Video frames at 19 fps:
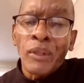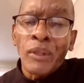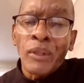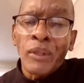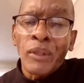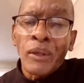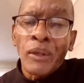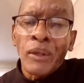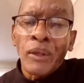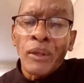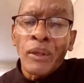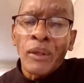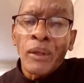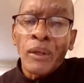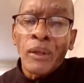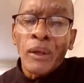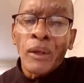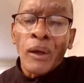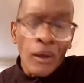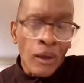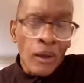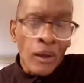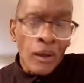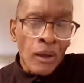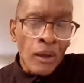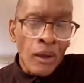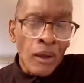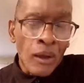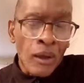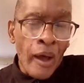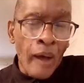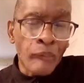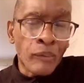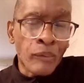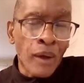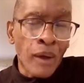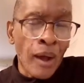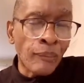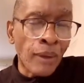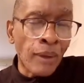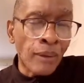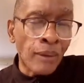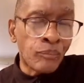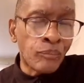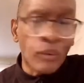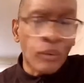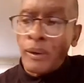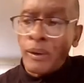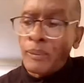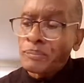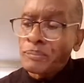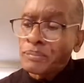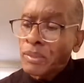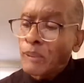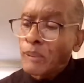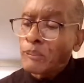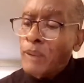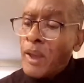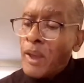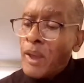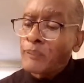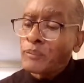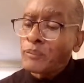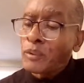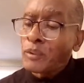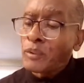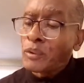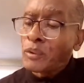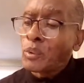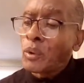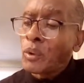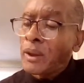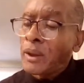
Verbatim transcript: I'm coming from Matthew 28,